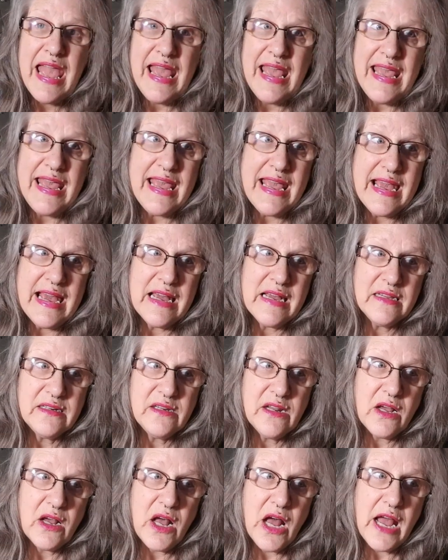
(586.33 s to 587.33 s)

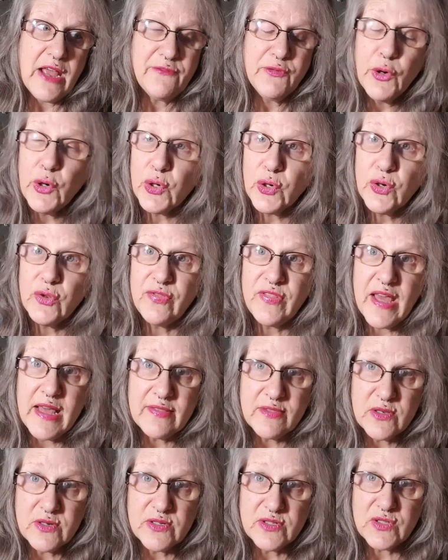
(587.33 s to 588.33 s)
and I've heard that
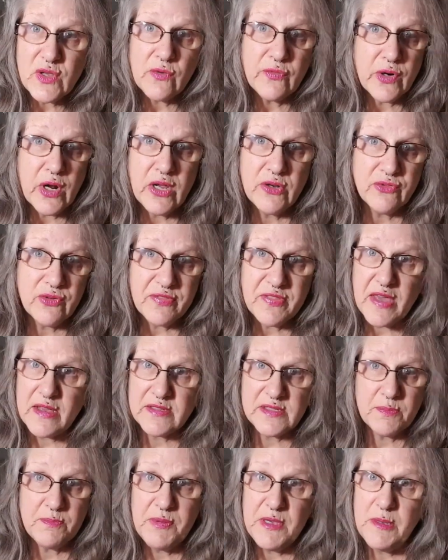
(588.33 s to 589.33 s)
there's over
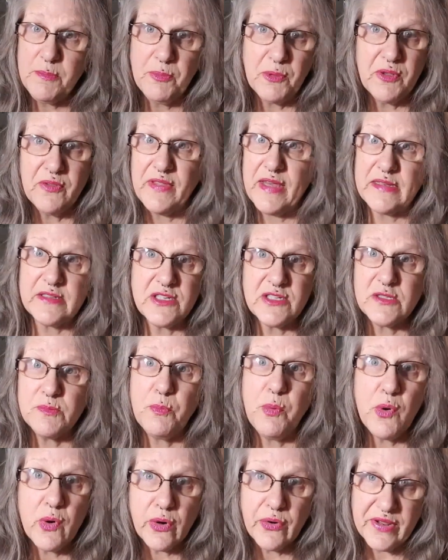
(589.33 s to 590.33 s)
100,000 people that just
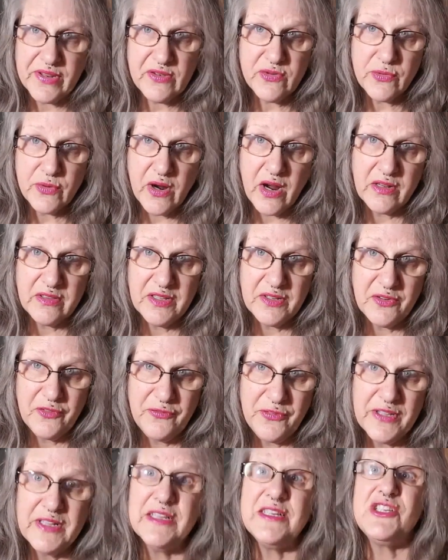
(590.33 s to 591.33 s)
pour into our little
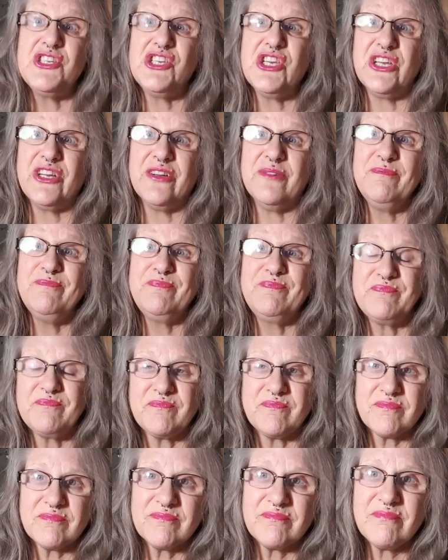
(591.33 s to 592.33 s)
village here,
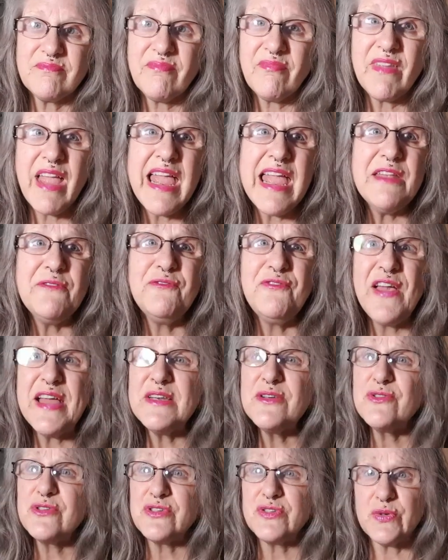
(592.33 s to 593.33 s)
and
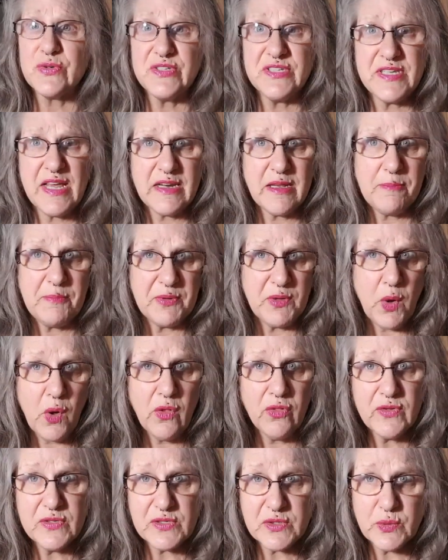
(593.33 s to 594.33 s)
vendors are set up in all
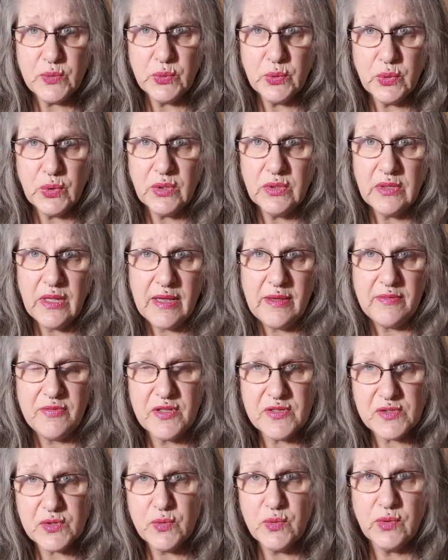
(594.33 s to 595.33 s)
the
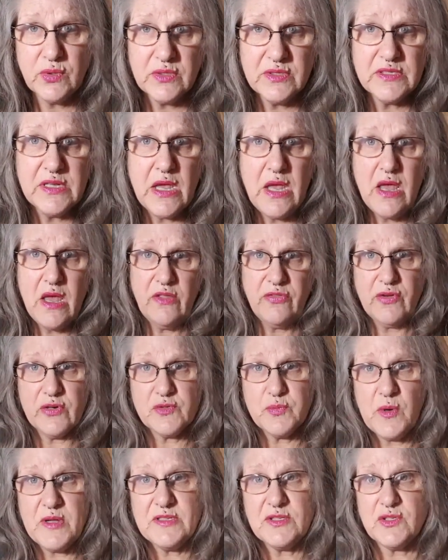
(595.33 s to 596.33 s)
schools. There's
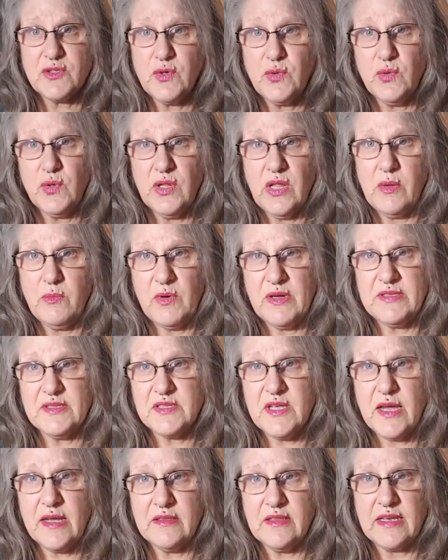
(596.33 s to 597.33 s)
one school on one
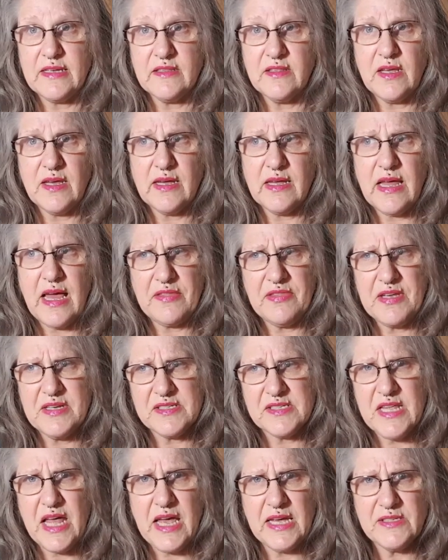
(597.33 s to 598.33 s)
side, like I think
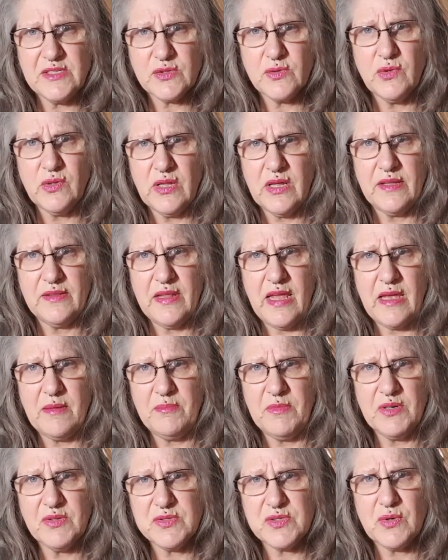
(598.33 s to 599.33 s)
it's the high school and
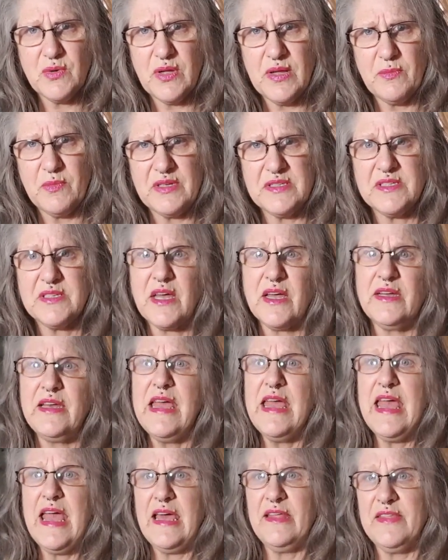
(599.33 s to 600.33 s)
middle school on one side,
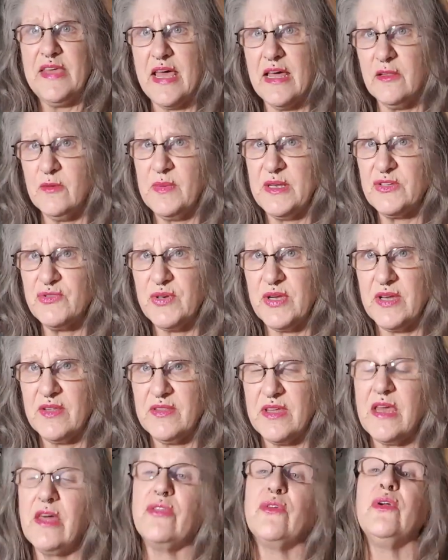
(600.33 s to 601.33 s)
and the elementary on
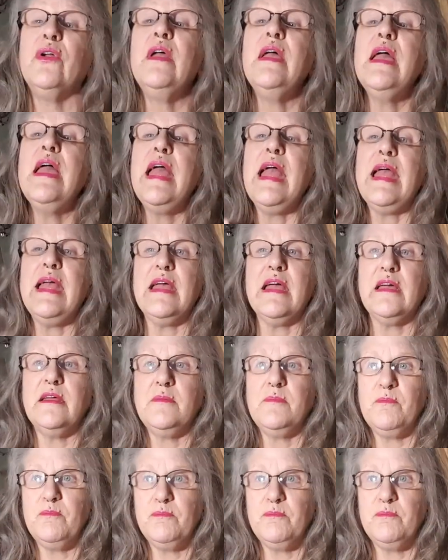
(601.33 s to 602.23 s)
the other, and